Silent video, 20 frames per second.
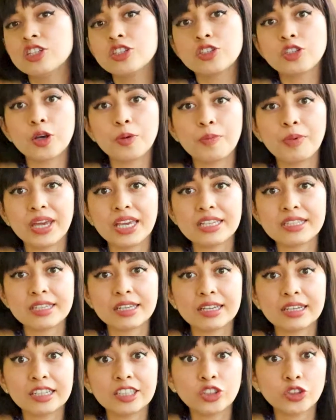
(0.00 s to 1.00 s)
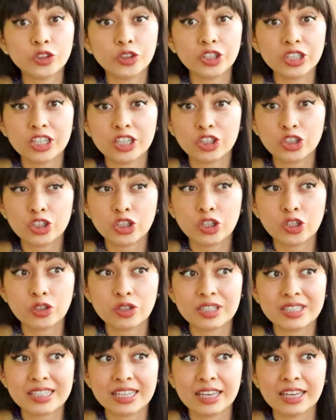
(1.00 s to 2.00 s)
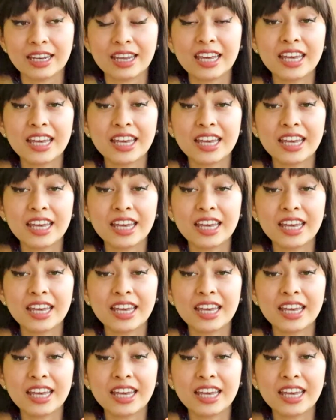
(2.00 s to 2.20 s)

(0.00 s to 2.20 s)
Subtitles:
So basically Turkish cuisine,